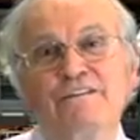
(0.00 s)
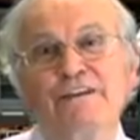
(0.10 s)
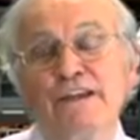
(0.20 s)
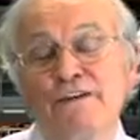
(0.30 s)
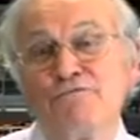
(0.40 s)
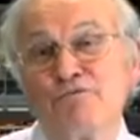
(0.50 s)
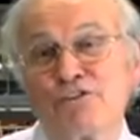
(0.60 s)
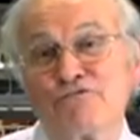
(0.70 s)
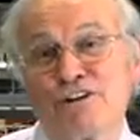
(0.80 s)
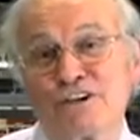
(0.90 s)
the
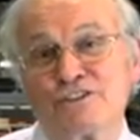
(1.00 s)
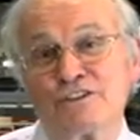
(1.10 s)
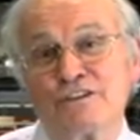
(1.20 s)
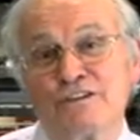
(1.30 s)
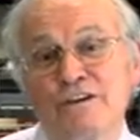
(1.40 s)
infrastructure